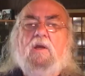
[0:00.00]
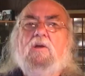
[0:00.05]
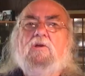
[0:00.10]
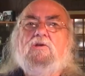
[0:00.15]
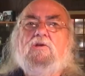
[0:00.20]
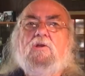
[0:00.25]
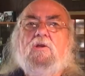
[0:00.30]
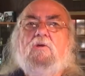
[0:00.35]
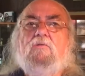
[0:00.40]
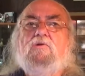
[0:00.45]

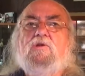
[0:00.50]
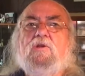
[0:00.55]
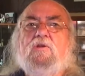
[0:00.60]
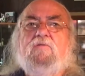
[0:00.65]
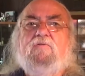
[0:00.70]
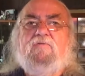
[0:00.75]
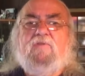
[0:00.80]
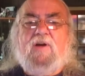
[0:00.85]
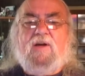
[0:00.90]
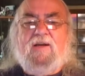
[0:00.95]
So those are the
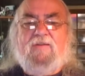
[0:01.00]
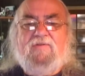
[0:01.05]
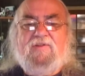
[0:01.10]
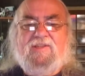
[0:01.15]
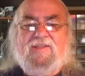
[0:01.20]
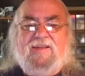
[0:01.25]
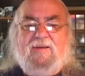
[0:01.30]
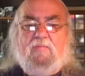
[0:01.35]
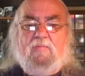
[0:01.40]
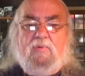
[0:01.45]
five
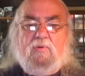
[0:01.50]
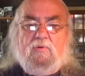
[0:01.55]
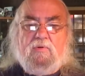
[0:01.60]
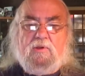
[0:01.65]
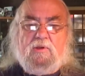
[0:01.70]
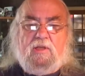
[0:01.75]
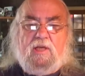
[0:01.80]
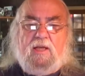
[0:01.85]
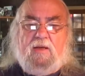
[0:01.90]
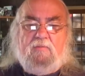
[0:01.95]
simple
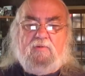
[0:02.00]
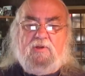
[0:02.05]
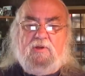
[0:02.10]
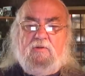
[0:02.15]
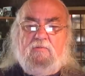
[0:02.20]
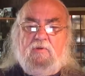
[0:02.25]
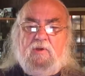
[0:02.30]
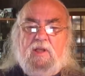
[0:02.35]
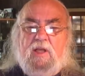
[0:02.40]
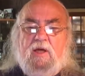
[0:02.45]
steps
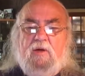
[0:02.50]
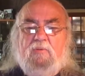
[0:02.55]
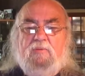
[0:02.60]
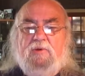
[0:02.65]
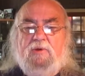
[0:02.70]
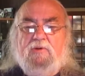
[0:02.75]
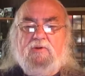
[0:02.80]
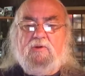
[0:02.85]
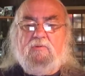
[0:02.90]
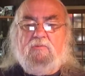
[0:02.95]
that will help
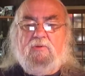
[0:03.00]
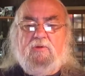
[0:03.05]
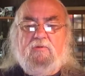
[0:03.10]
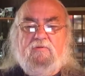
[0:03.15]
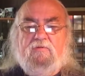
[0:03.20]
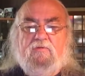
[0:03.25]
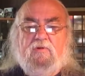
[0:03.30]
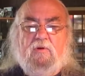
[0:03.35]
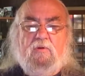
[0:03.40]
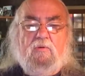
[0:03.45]
you to move
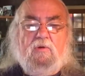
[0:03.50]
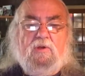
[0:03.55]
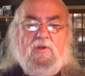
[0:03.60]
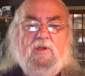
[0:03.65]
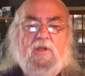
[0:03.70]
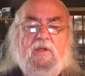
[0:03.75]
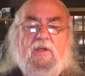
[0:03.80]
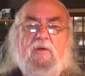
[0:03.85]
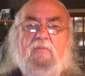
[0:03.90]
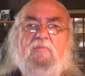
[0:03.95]
forwards
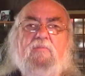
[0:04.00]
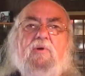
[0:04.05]
in a